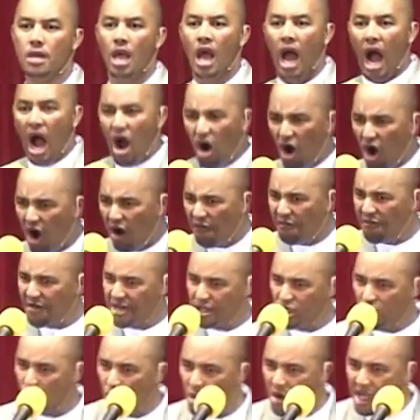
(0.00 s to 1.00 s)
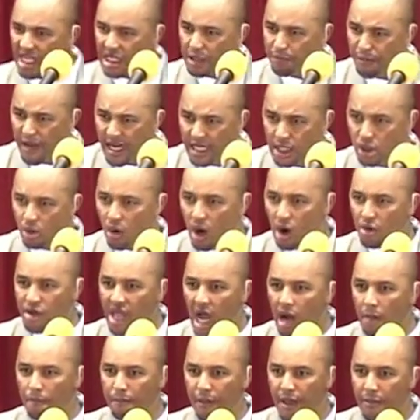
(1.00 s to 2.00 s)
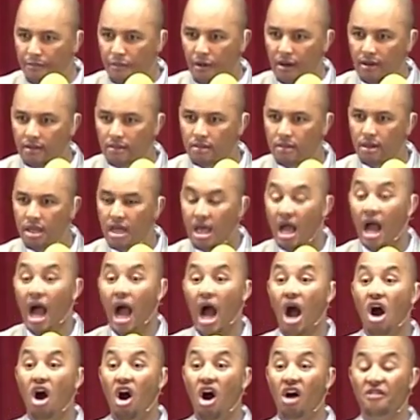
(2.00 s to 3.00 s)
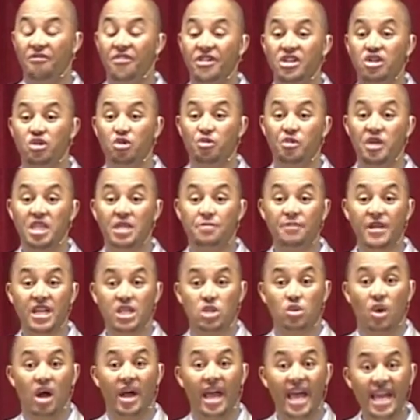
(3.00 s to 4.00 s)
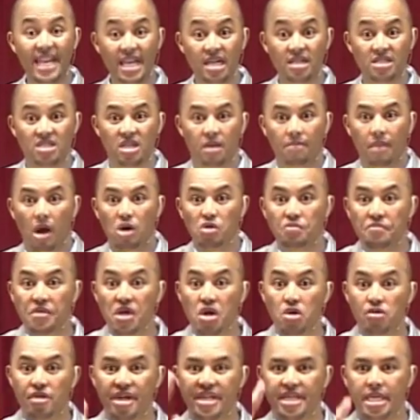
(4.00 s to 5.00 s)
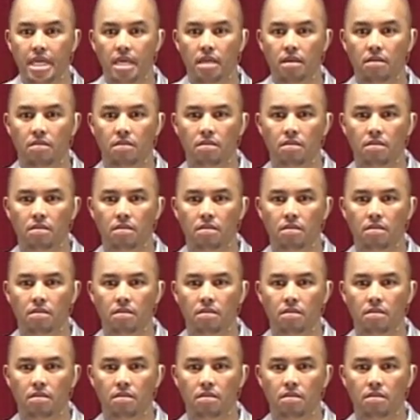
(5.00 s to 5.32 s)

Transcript: How often do we speak to our young people? How often do we speak to our adults about purity?